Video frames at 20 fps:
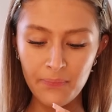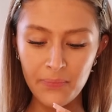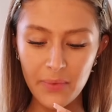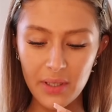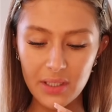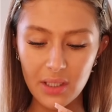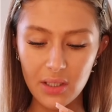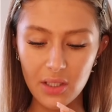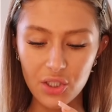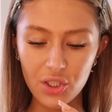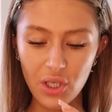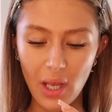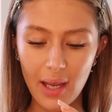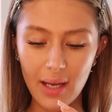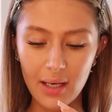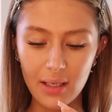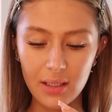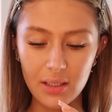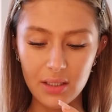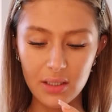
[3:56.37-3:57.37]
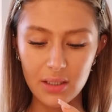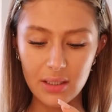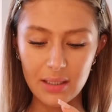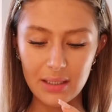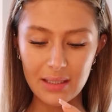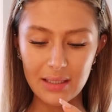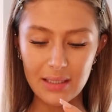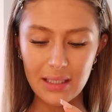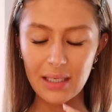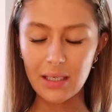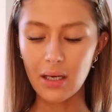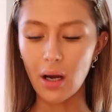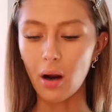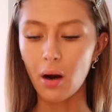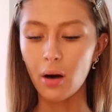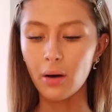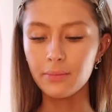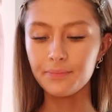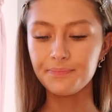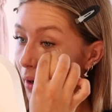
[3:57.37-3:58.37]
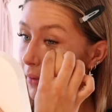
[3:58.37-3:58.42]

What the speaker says: It's in the shade Cedar.